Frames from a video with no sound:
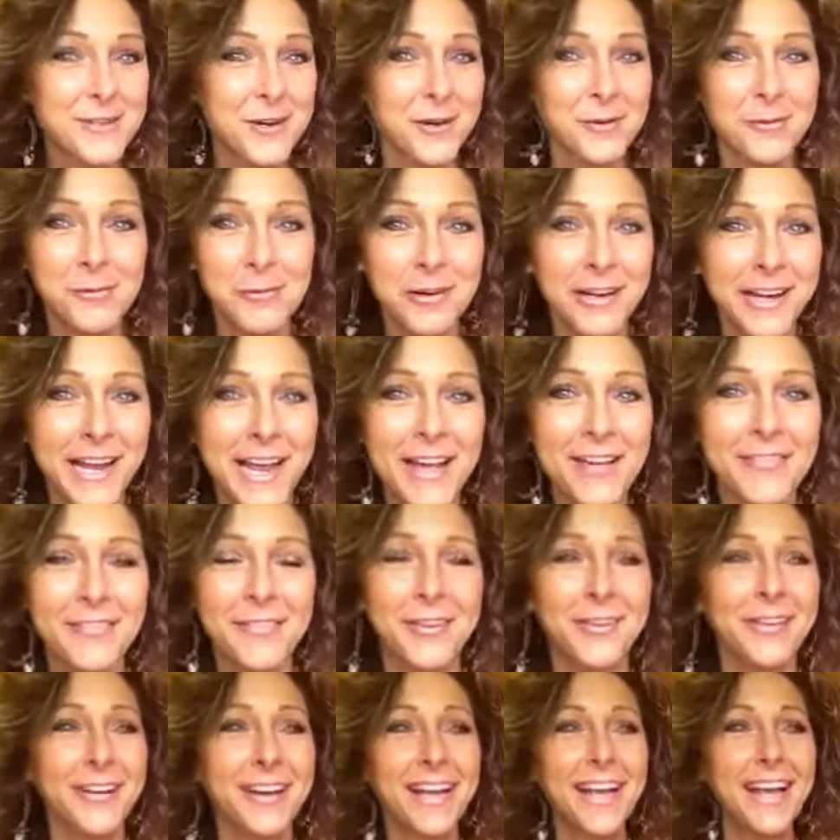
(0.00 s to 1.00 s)
or
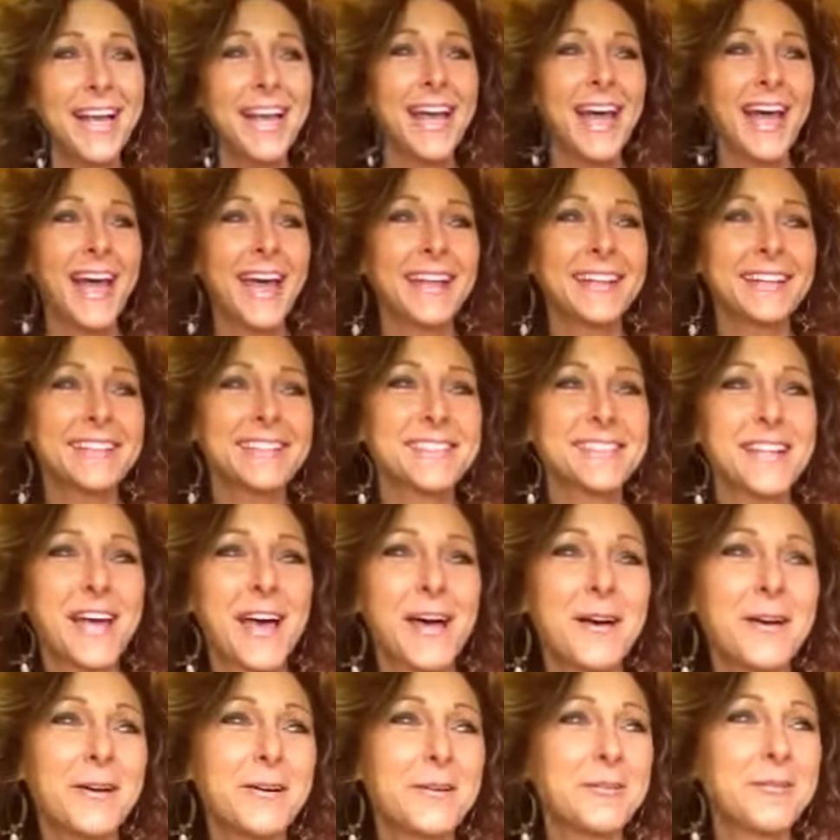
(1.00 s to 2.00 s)
whatever. And
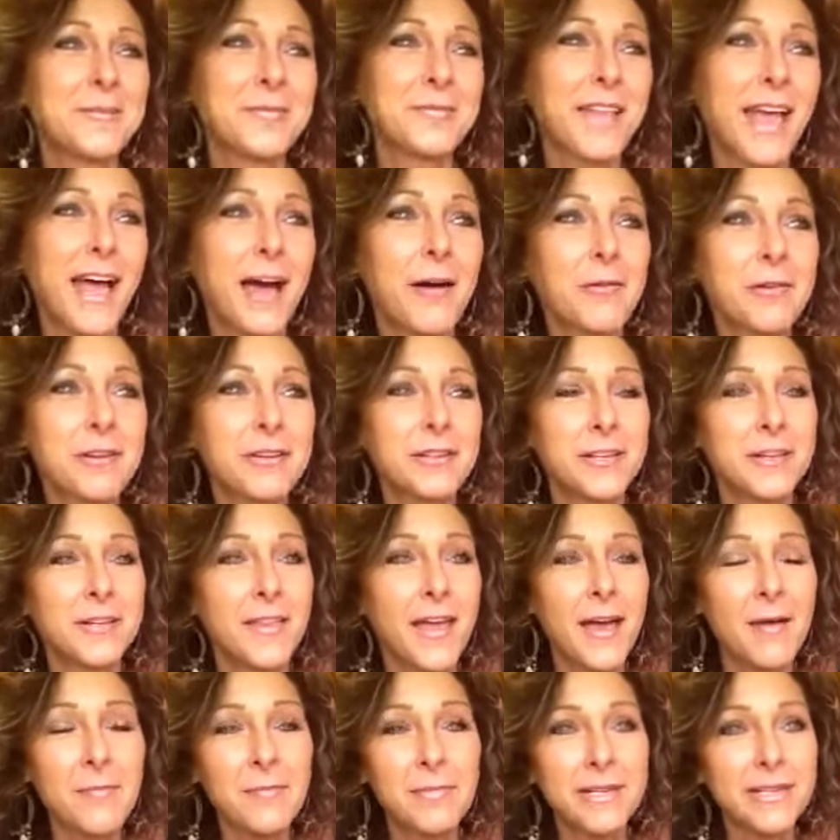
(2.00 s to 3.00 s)
so I would do
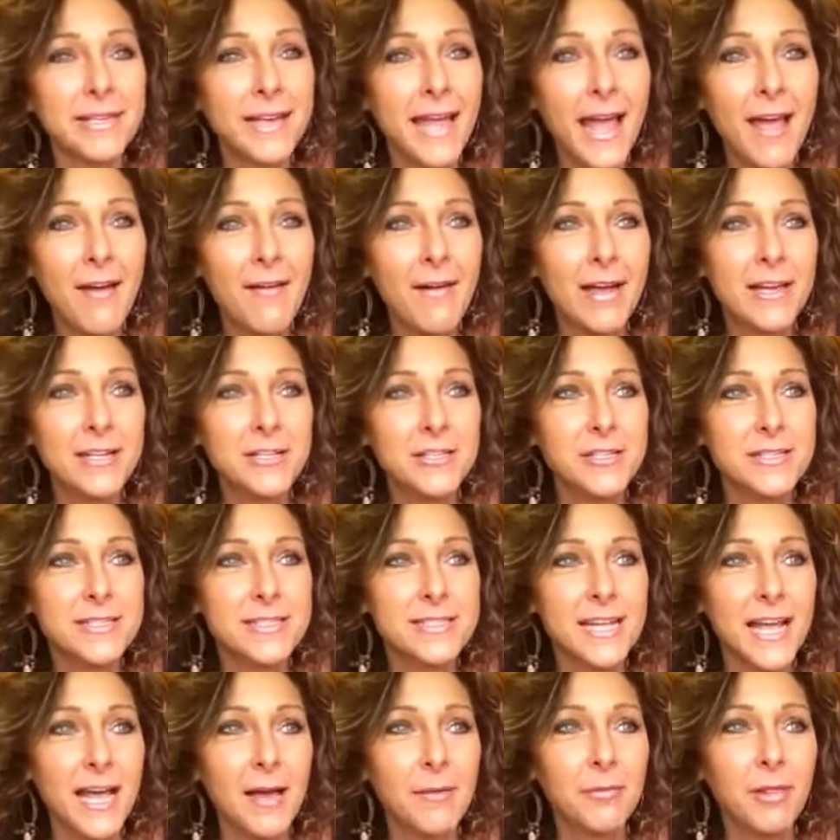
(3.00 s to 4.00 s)
that, but now I
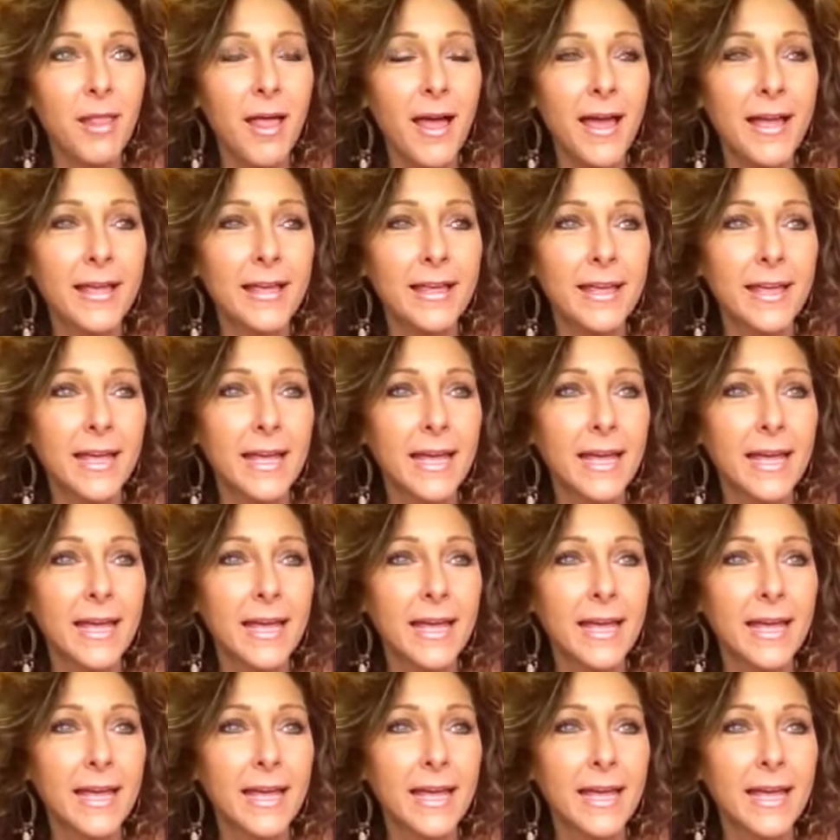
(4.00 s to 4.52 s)
just, I'm like,